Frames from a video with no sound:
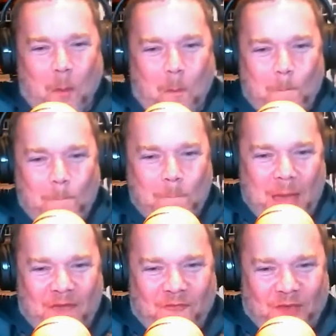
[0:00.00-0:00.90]

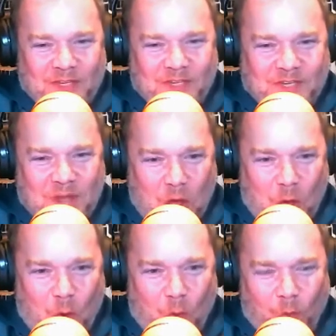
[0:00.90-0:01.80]

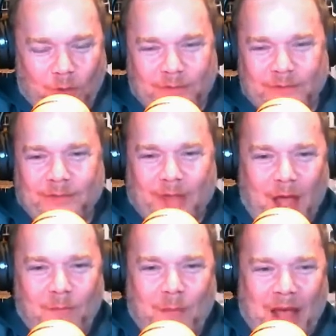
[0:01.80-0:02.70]
Mephisto,
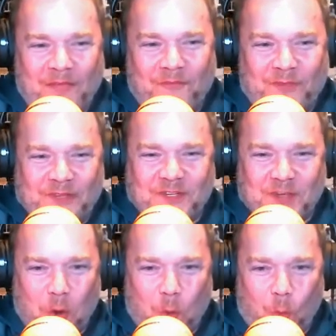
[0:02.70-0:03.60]
not
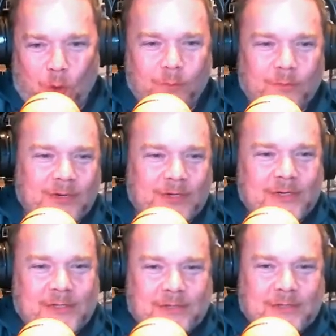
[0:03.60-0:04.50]
Mephisto.
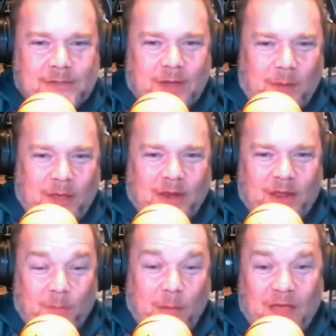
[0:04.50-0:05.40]
I
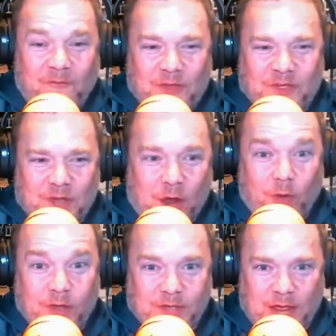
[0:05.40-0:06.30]
mean, Mephisto
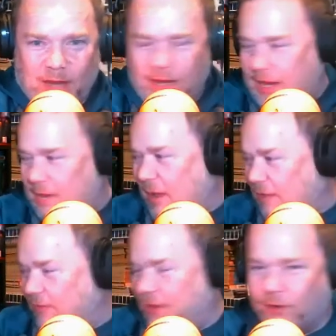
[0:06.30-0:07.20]
is a
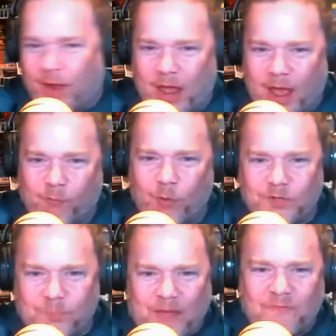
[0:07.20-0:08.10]
He-Man figure I have.
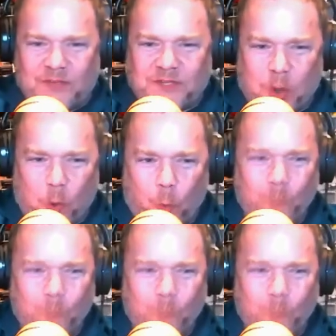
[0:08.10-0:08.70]
Where's Mephisto?